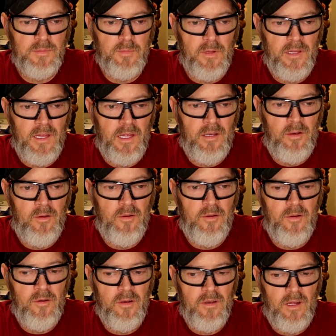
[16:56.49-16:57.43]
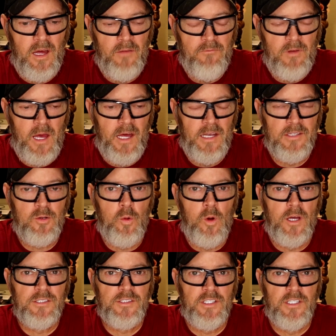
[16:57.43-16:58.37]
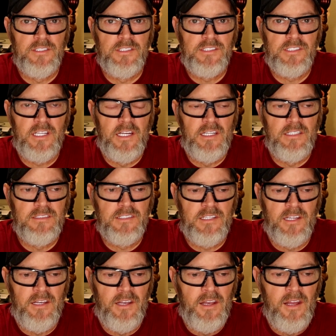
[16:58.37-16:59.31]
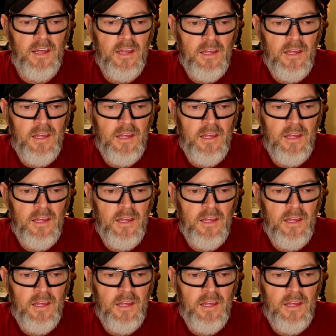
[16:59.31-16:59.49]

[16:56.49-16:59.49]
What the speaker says: but then I've had questions since and